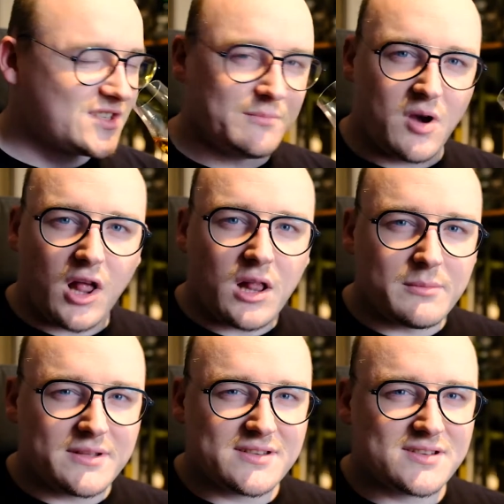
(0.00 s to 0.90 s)

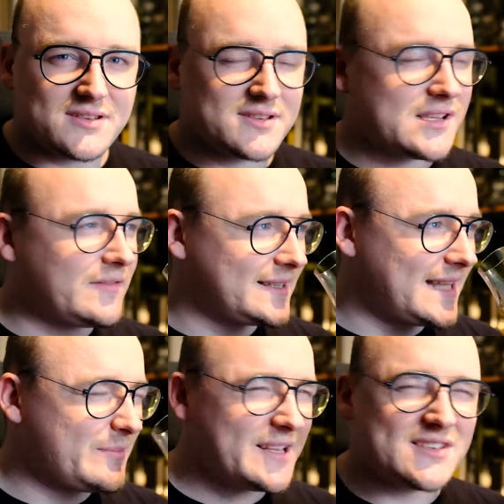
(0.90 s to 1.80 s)
almonds, stuff like
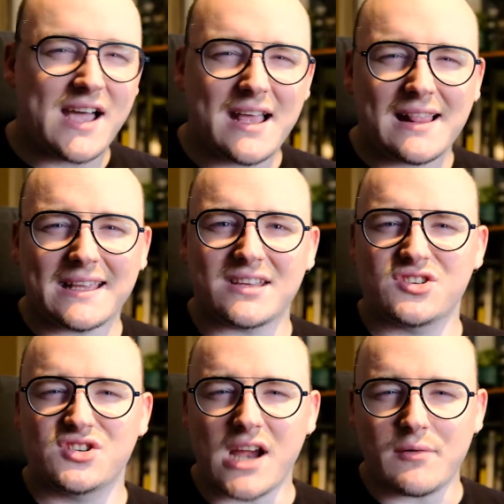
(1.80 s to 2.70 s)
that. But it's not like a
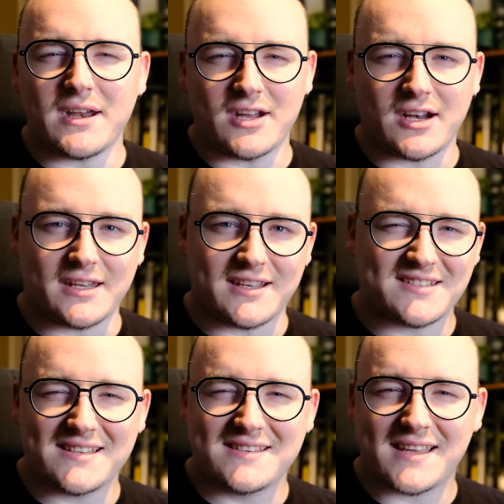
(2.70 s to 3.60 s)
sherry nuttiness.
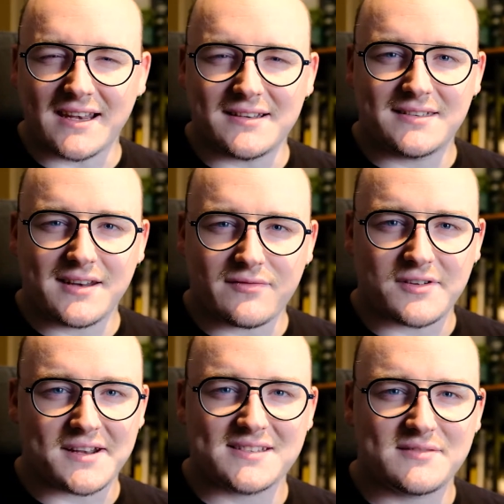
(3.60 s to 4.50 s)
It's kind of
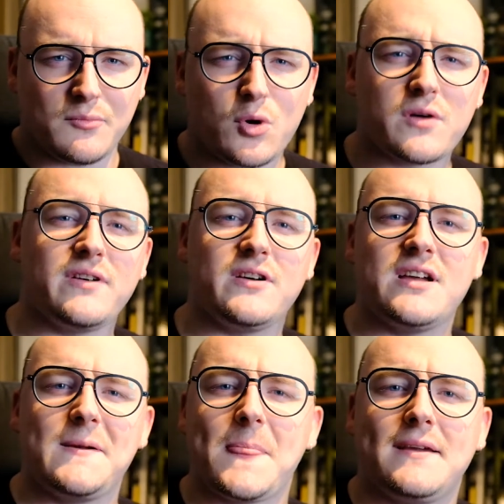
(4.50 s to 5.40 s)
different. It's more of a
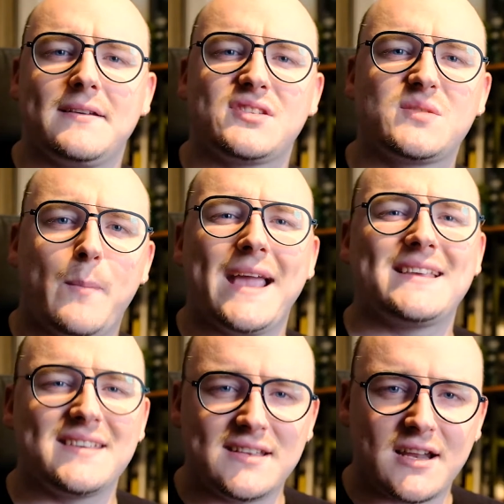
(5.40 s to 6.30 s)

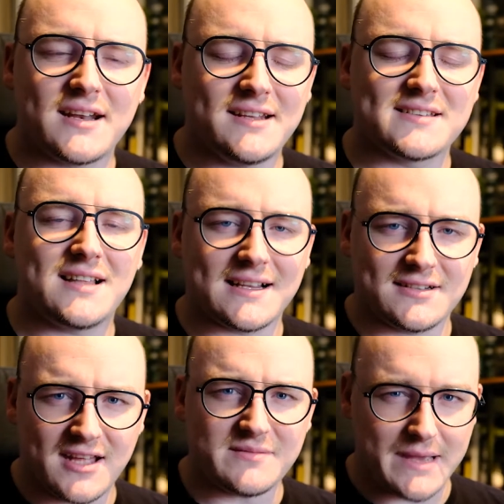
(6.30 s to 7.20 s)
spicy nuttiness like
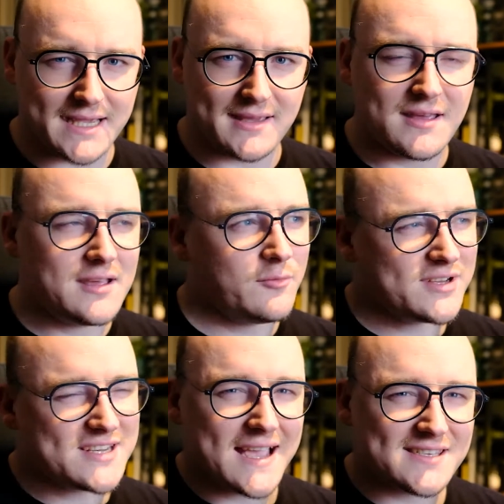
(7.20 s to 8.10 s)
nutmeg,
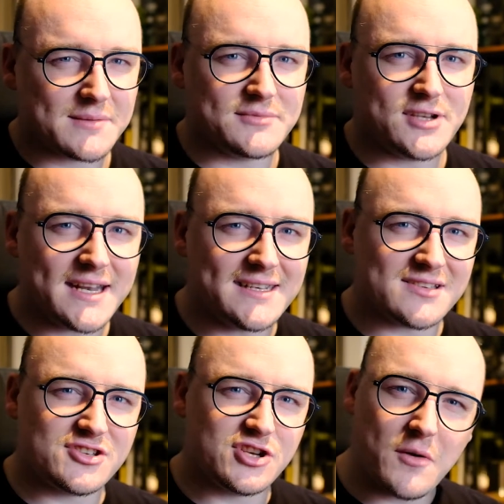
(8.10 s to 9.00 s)
which has some
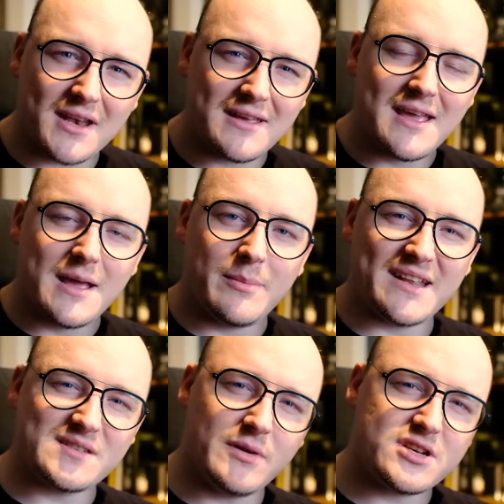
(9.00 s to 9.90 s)
nuttiness to it, but
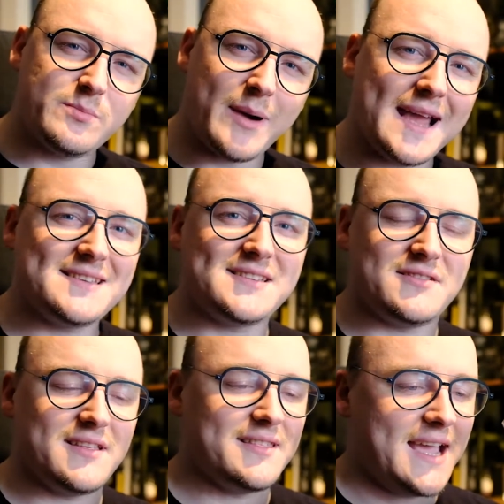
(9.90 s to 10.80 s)
it's much spicier
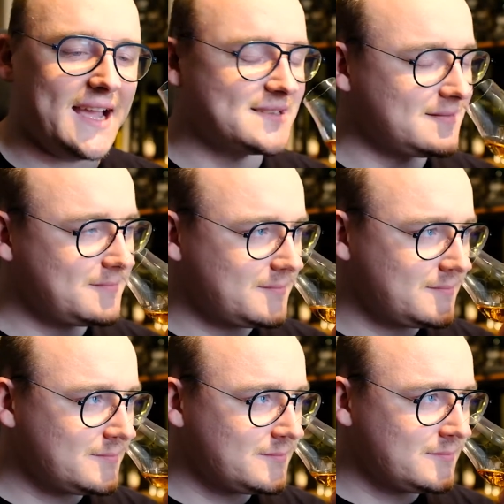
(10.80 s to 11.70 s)
than that.
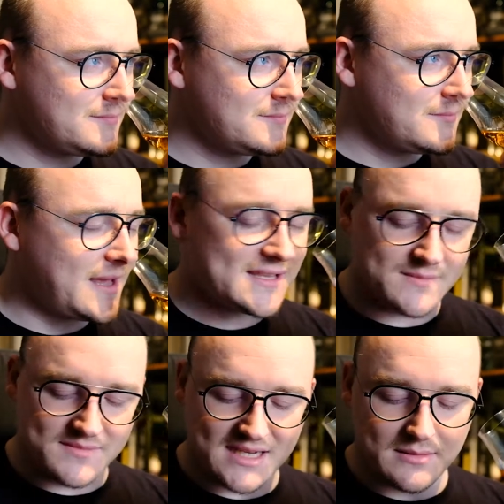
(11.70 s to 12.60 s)
And some
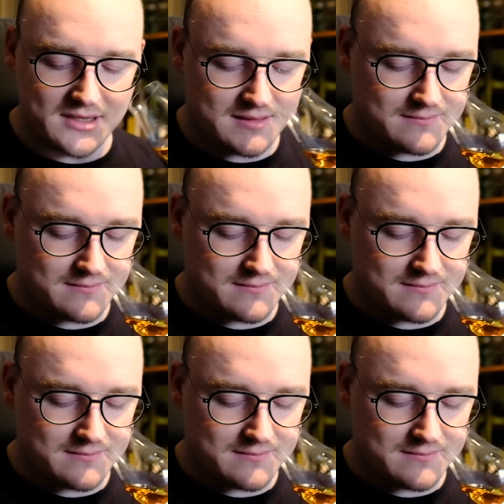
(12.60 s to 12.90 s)
cinnamon.